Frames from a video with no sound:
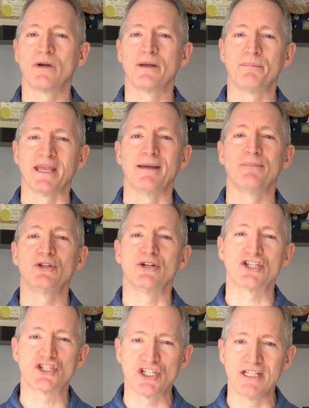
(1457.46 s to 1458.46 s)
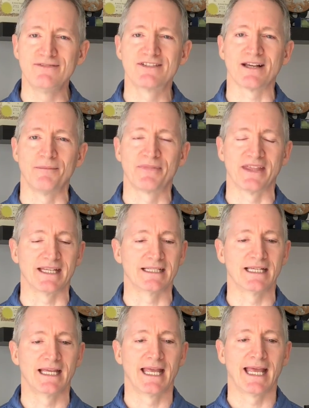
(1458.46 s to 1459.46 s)
be able to achieve something.
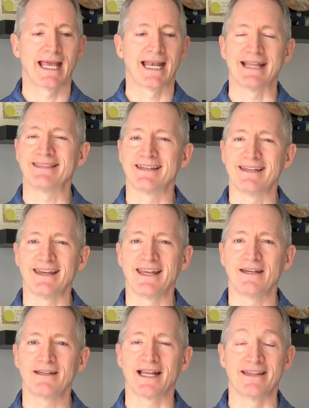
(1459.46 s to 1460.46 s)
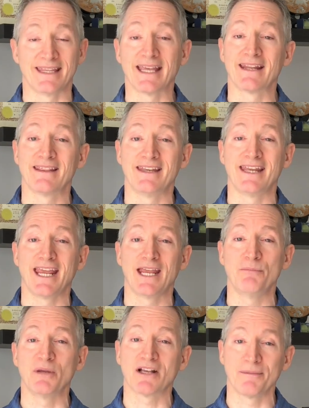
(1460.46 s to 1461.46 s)
And at the end of the day,
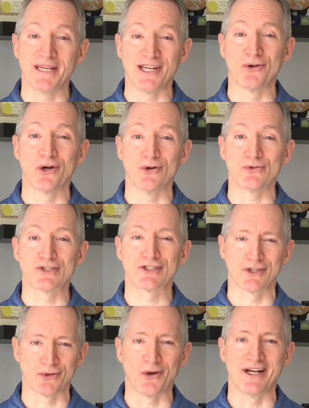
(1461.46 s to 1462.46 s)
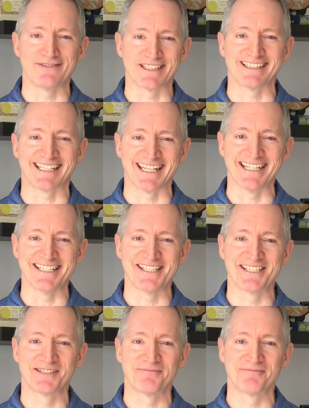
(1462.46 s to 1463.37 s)
become heroes to their wives and kids.